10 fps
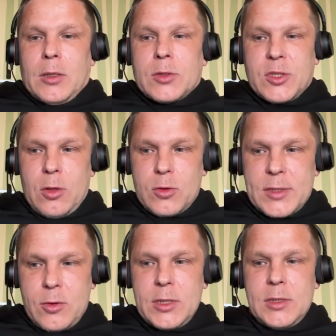So
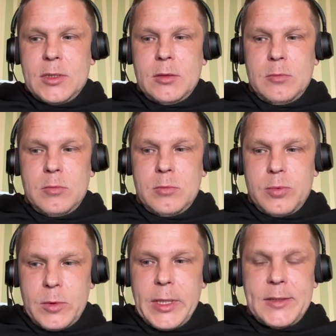there is
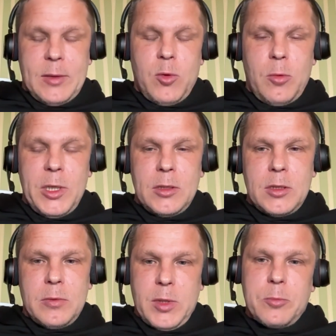at the
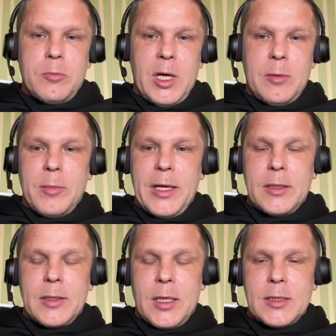moment my
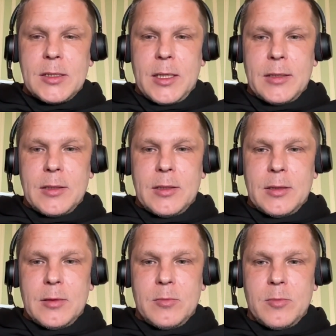main task and
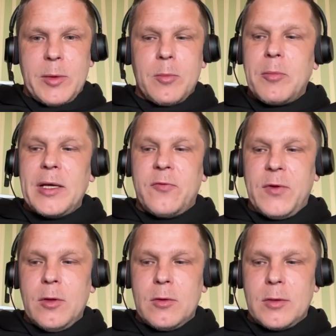my main
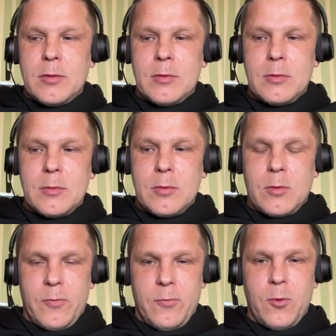field
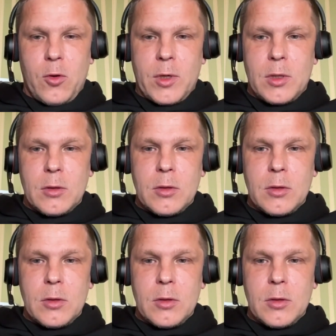of work.